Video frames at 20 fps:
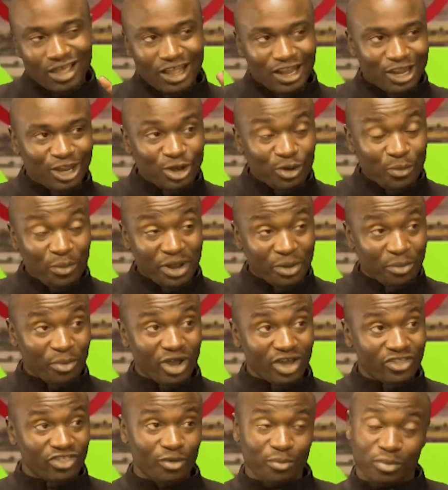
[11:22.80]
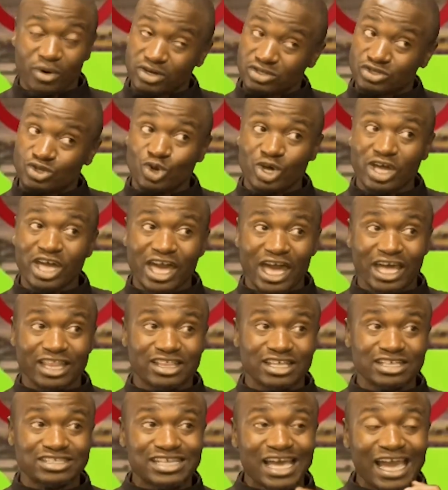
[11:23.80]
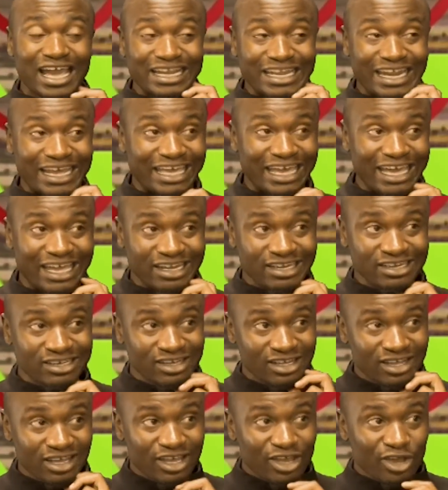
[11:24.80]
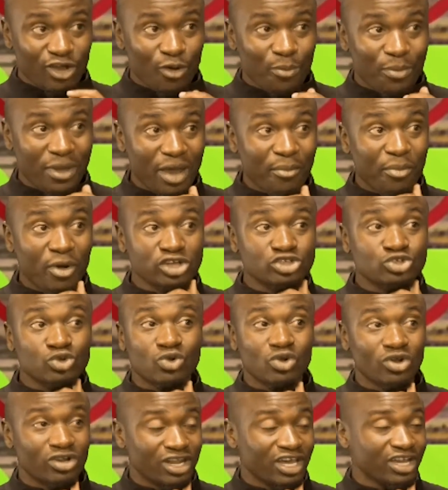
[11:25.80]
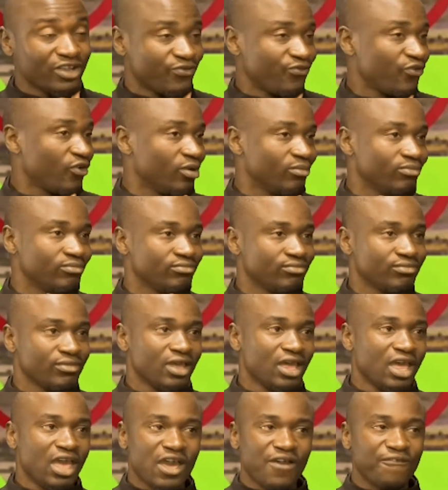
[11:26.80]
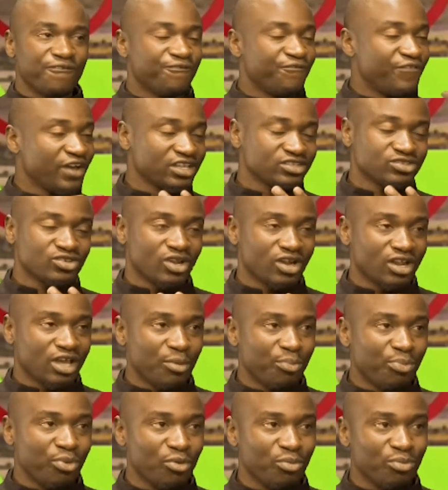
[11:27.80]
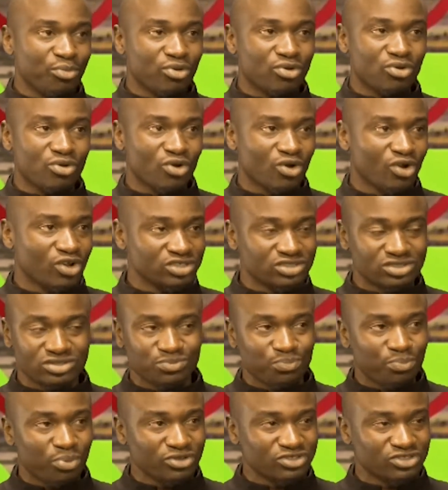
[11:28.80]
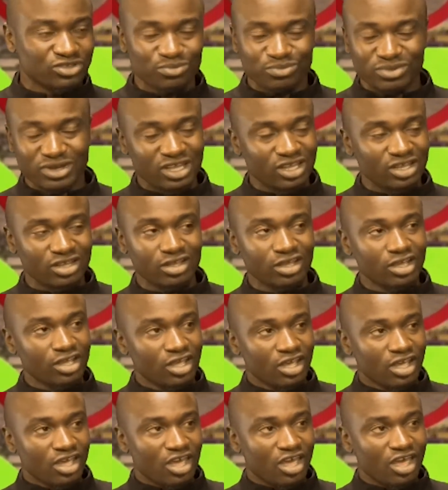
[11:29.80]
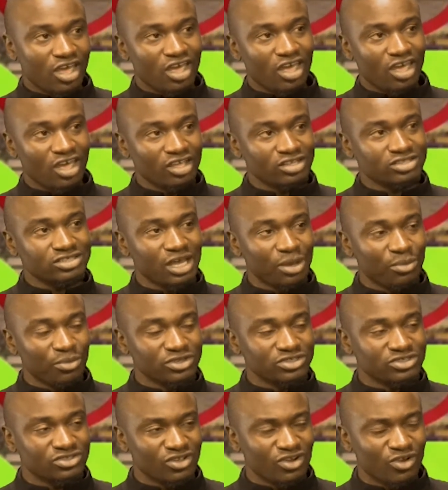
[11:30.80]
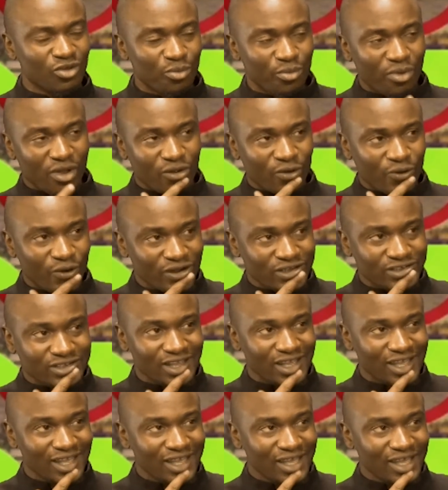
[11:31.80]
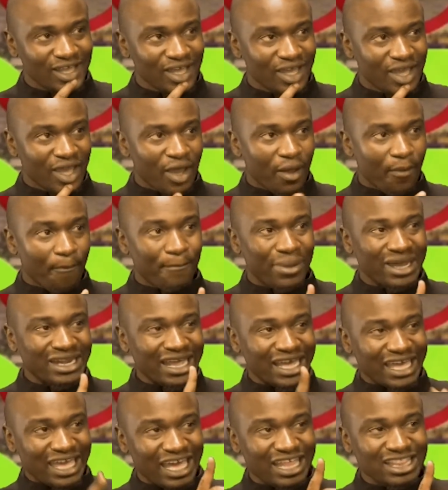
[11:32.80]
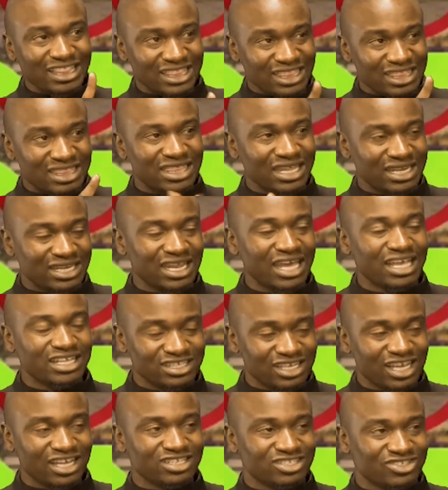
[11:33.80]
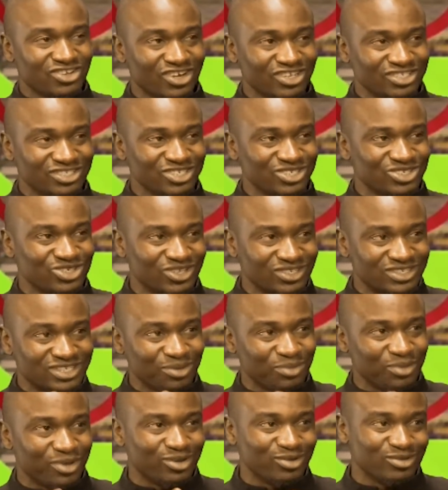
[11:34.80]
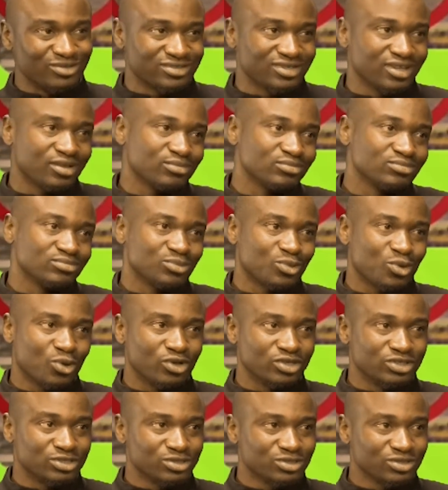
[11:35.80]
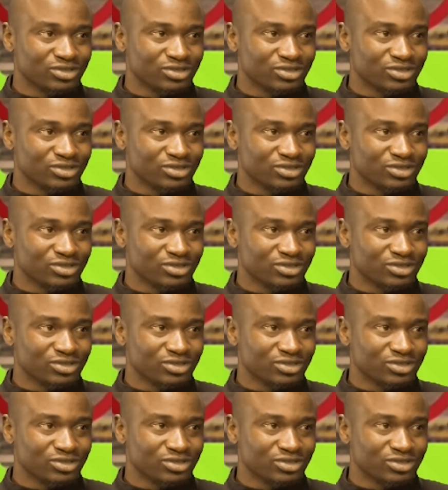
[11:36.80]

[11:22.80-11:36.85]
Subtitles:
a little bit more in the box. Looking at his height again, you'll be able to connect from Faxon Kapumbu cross, possibly Simon Silumba cross. But again, the danger in transition, someone would say, coach,